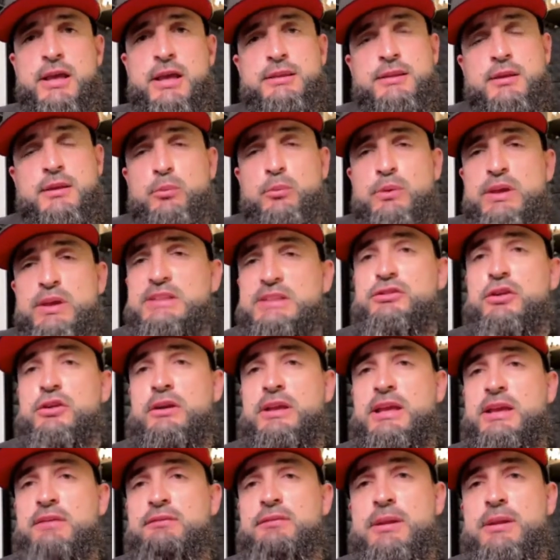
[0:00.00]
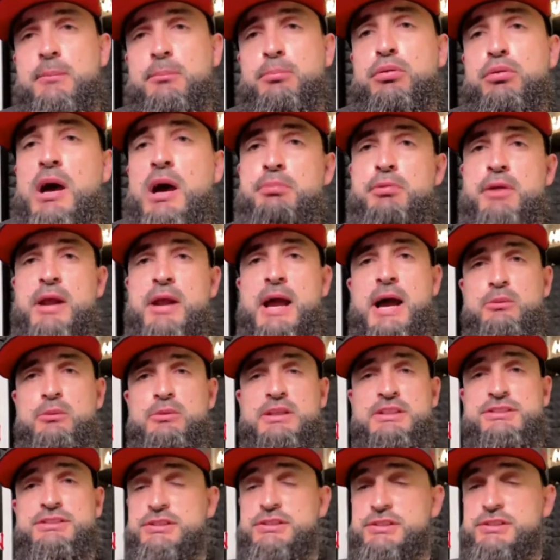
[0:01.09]
and we can start giving them proper
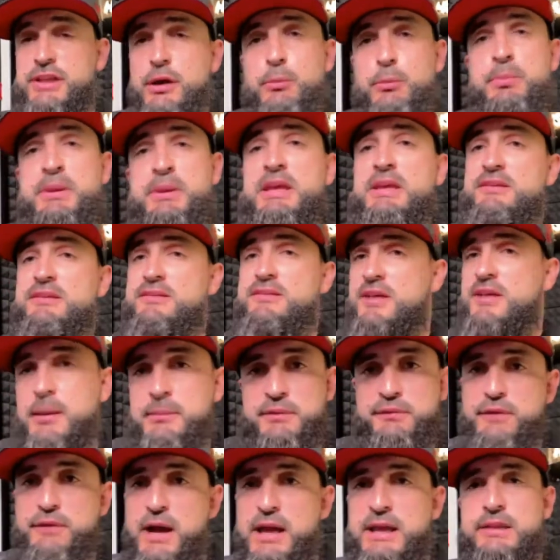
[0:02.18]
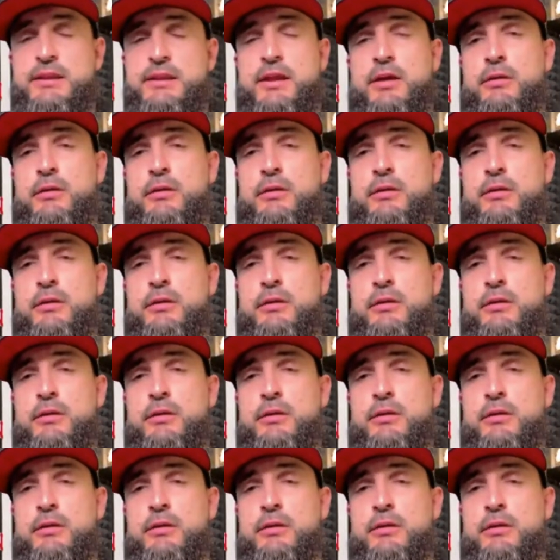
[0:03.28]
outlets. There'll be a time to fight.